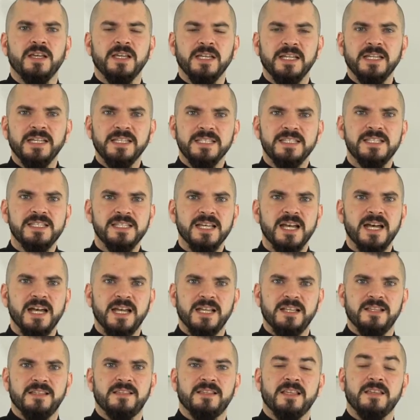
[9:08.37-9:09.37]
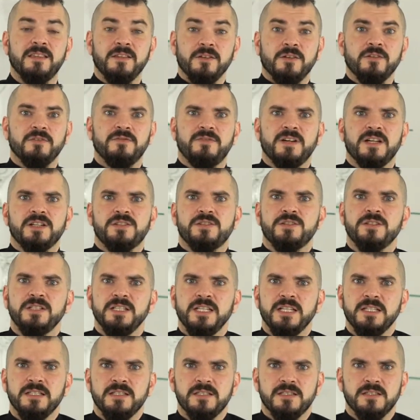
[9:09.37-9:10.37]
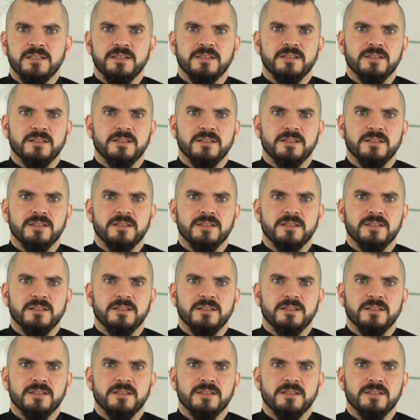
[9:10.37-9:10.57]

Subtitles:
inside that the old-fashioned needs.